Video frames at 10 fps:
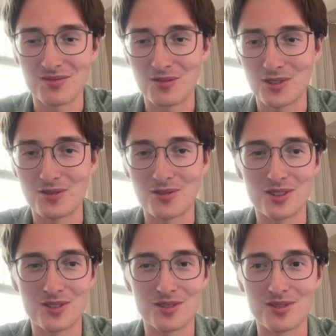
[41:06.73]
feel free
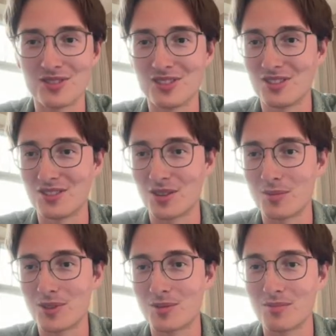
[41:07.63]
to
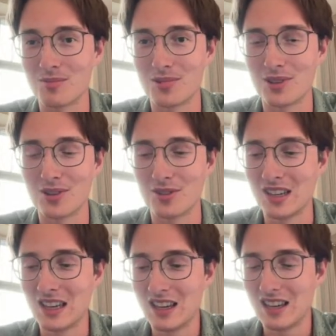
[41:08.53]
drop them below.
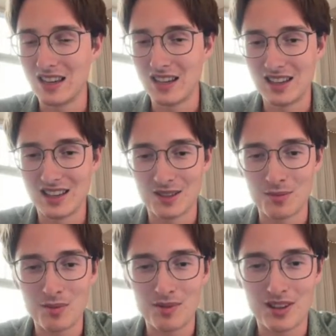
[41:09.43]
And
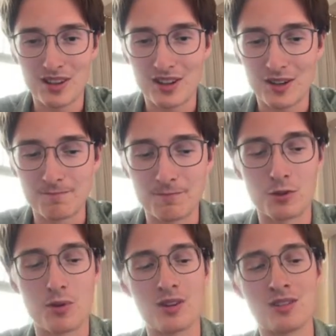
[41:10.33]
maybe like
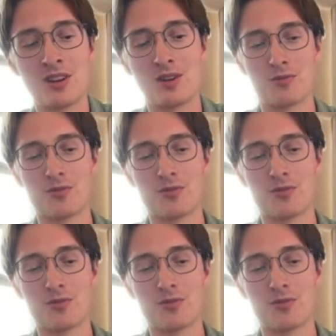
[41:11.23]
one